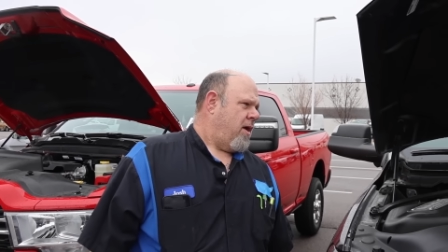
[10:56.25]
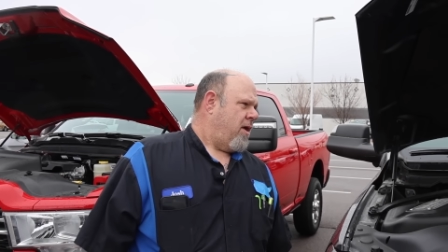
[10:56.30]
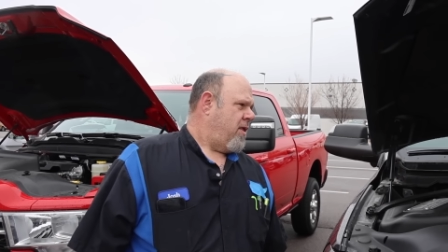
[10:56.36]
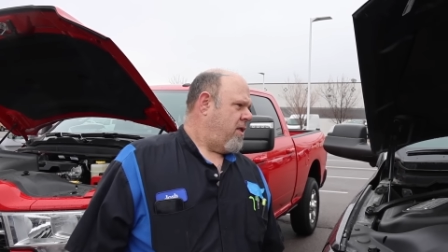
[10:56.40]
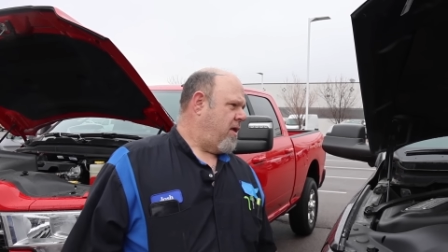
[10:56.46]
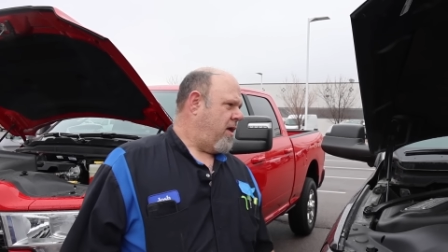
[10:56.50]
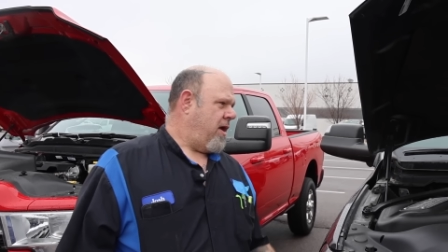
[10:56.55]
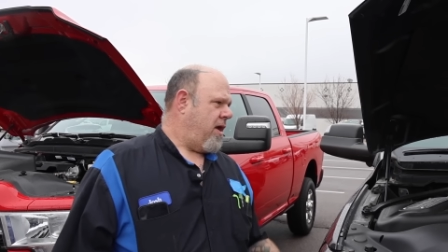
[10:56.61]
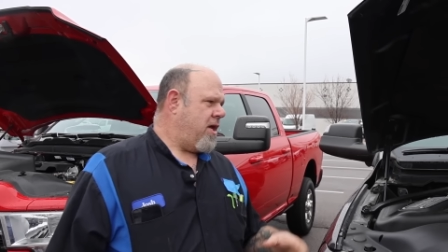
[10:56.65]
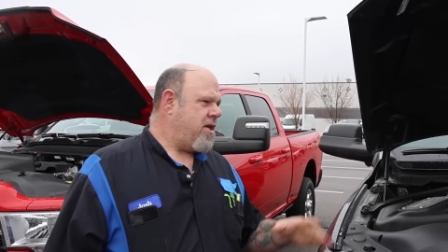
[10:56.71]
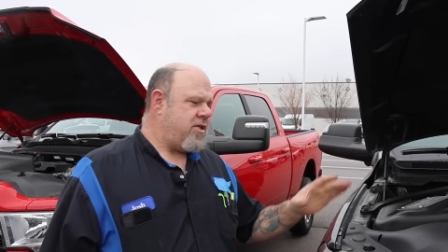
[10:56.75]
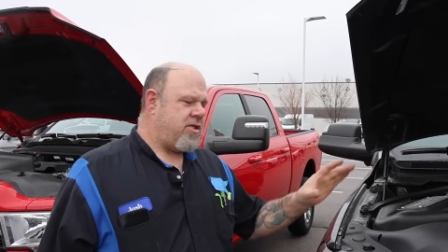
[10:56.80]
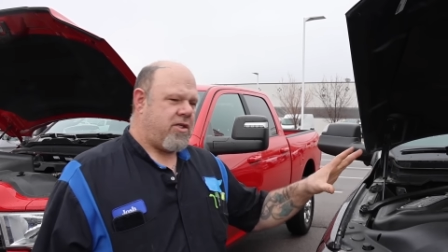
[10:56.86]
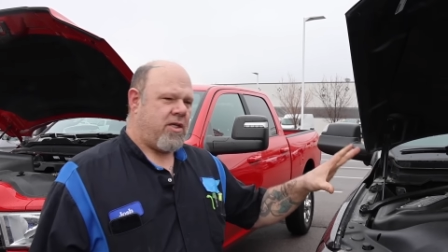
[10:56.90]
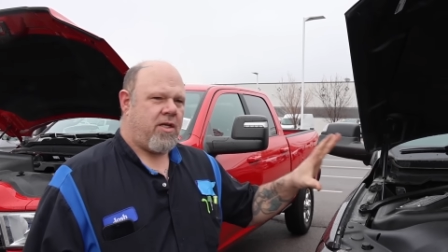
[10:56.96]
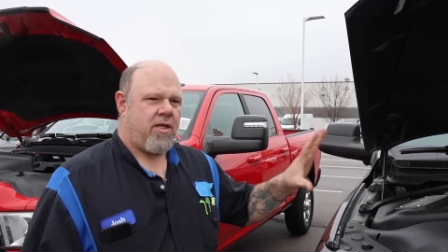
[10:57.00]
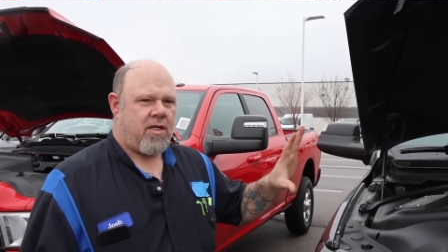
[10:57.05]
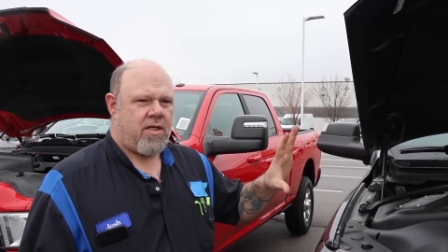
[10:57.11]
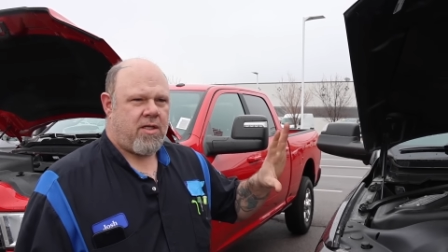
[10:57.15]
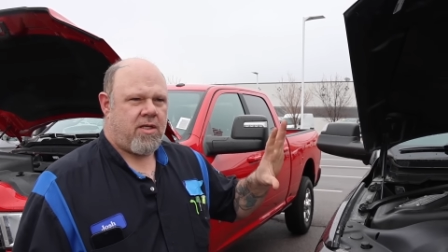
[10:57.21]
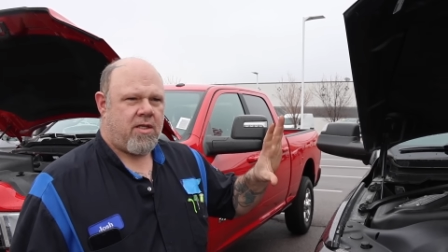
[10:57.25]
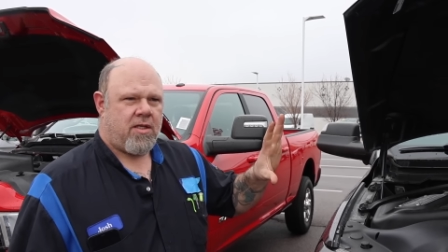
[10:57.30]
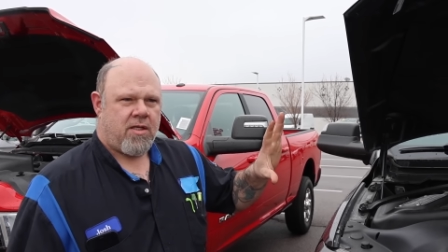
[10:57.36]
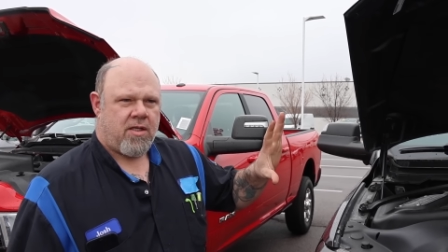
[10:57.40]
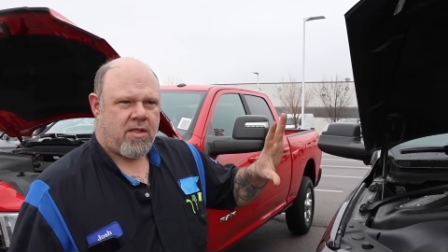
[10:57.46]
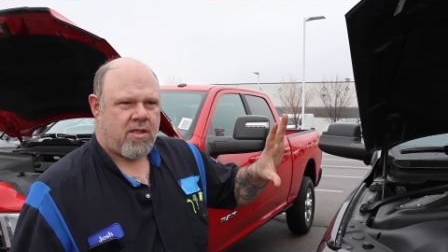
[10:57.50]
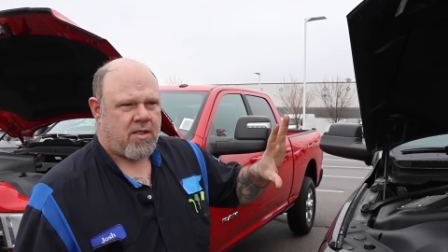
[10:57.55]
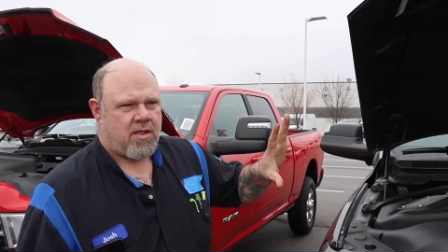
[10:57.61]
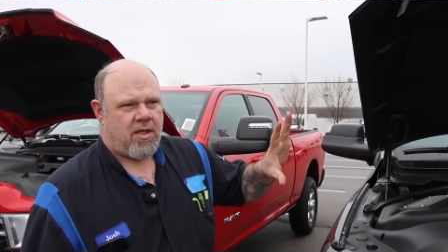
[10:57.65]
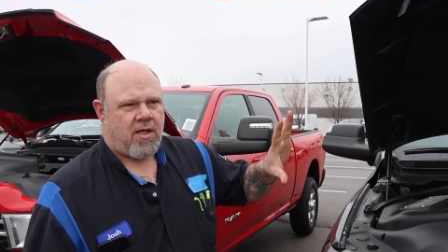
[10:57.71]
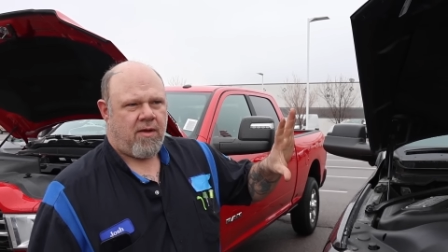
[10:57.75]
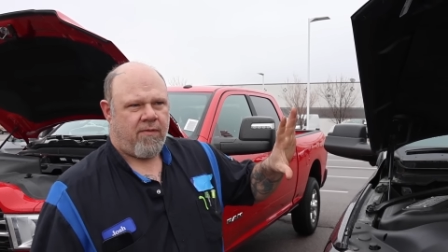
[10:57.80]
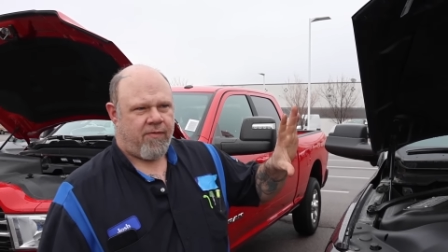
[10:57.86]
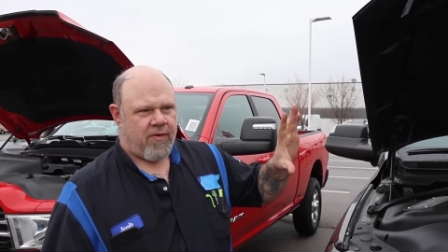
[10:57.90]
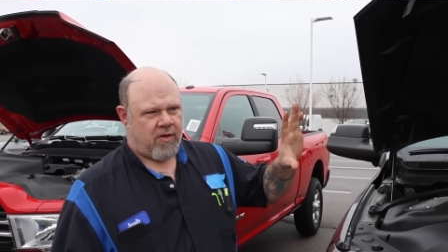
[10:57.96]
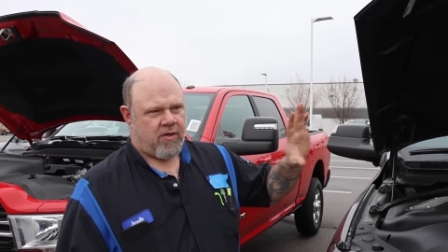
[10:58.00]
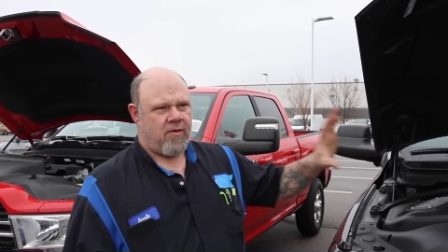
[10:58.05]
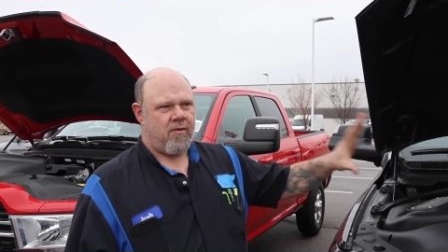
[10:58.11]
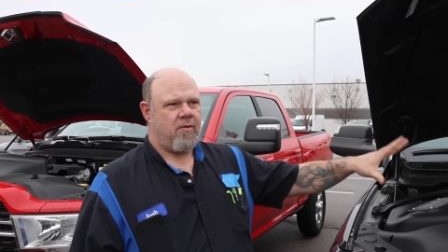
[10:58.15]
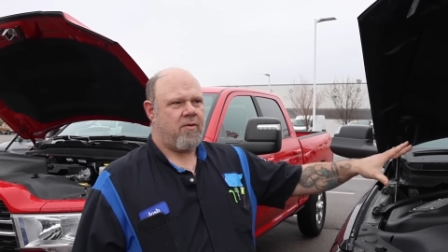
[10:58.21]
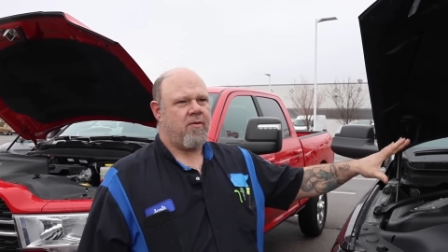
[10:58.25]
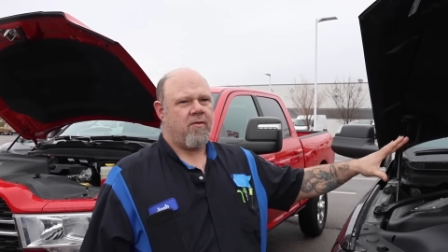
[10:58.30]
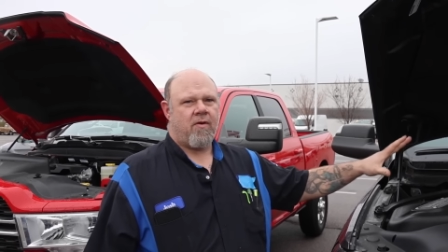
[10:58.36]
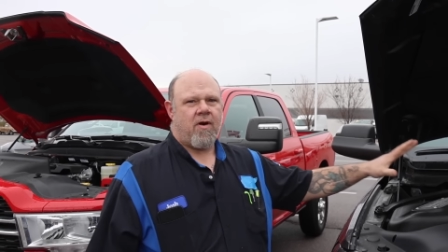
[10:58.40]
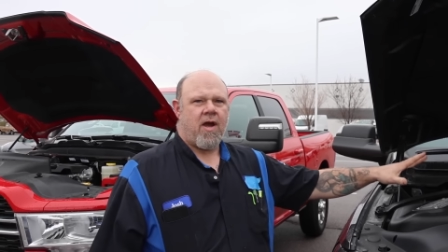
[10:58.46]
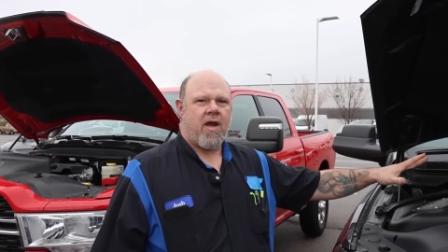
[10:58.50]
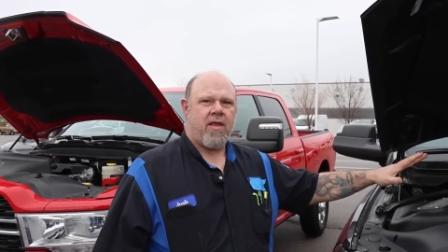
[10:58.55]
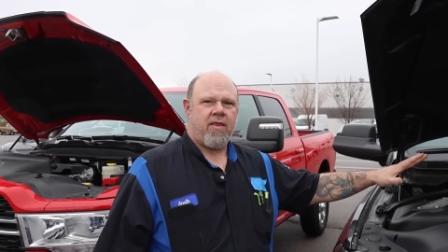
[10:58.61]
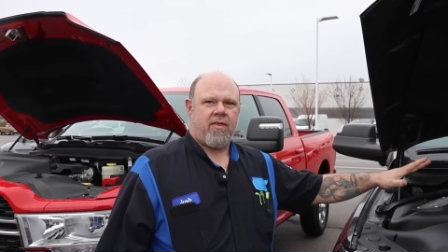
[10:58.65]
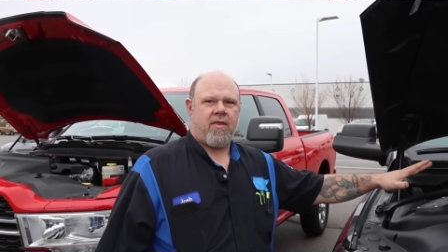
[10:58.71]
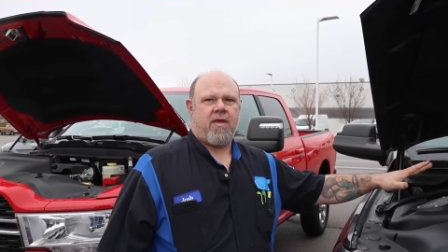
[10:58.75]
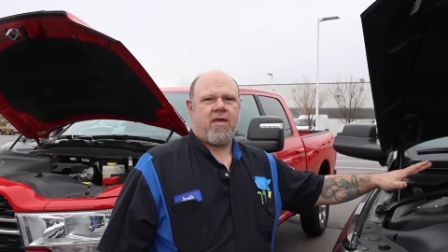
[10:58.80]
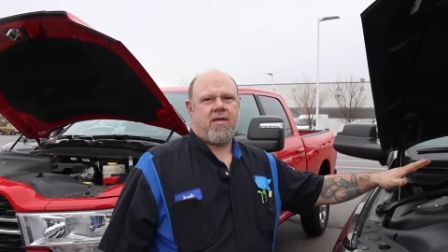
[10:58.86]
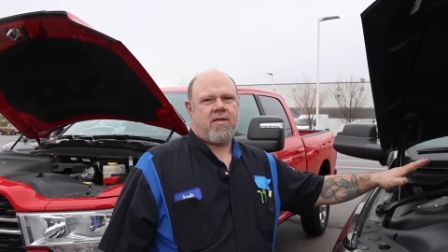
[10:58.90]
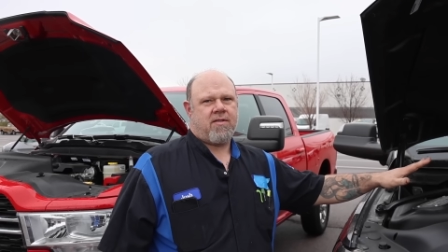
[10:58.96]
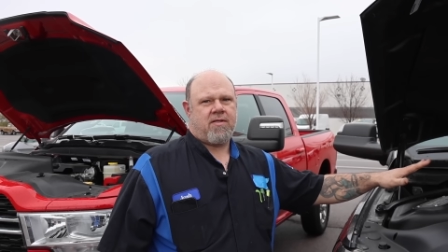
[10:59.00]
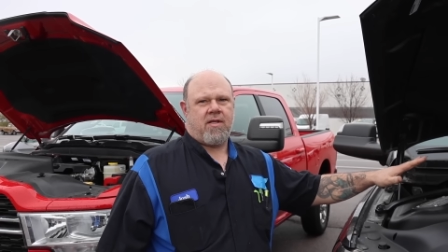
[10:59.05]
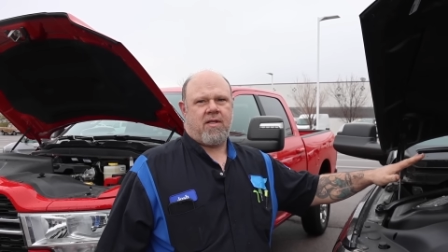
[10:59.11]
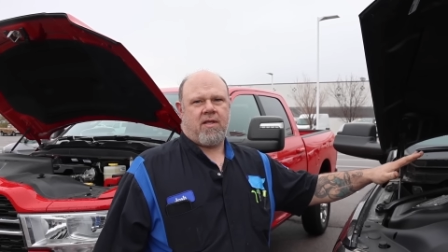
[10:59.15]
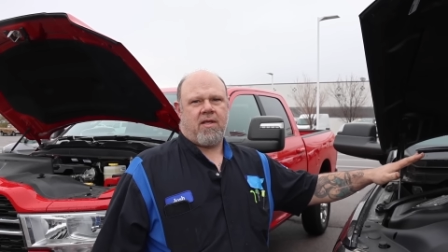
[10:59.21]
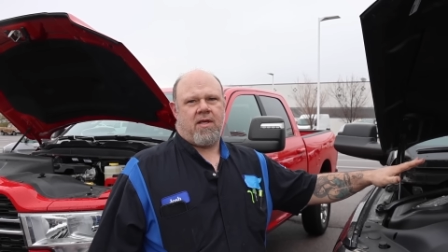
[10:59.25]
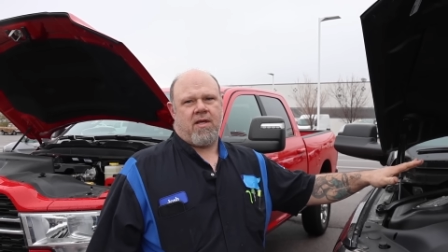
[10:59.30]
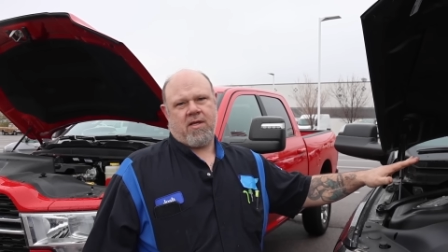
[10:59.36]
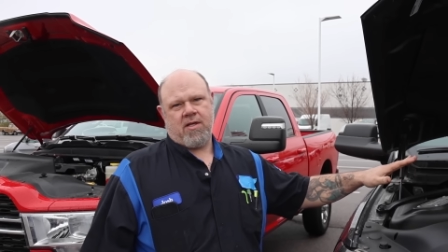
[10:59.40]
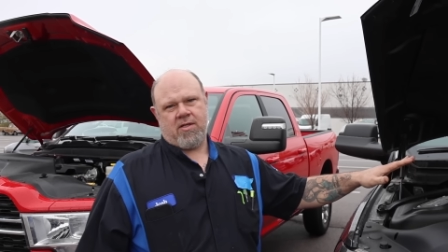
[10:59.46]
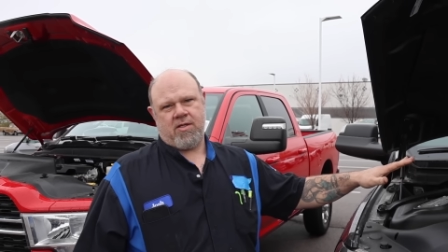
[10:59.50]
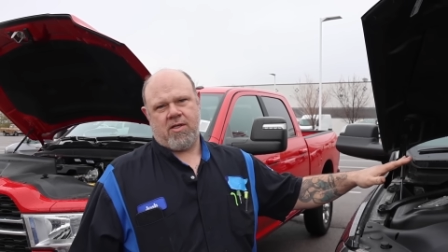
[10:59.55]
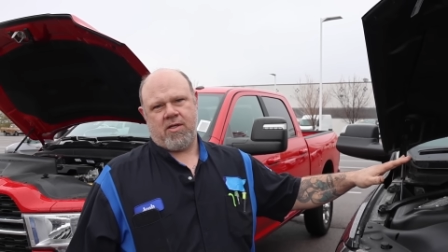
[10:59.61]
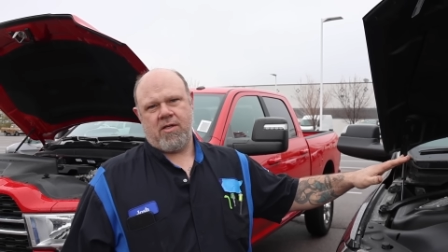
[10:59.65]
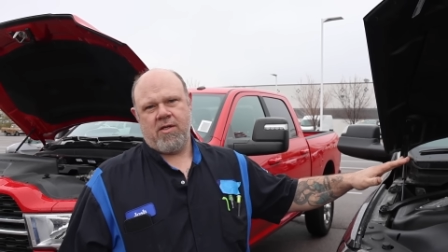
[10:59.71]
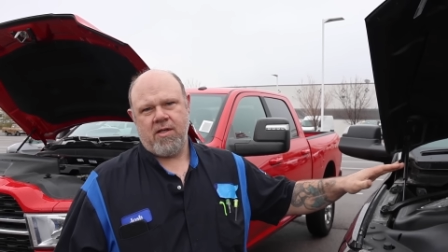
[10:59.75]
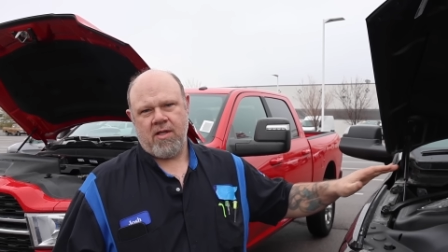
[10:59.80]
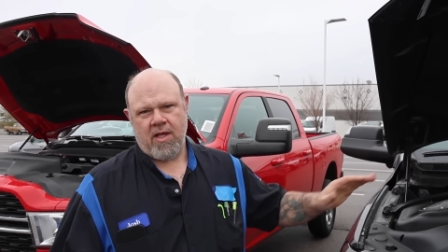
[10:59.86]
The engine, if you do the right things to the engine,